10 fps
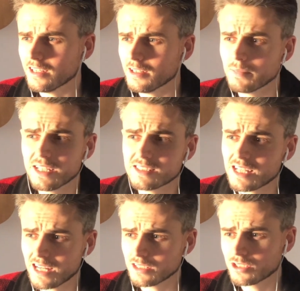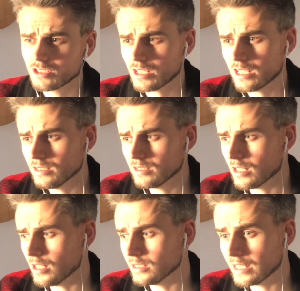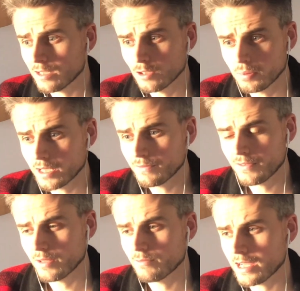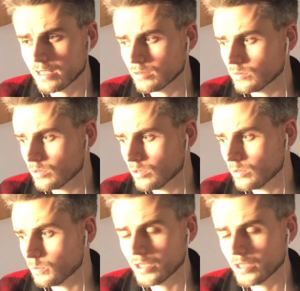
Me, Tatch, and Dean, who played Philip Ryan. We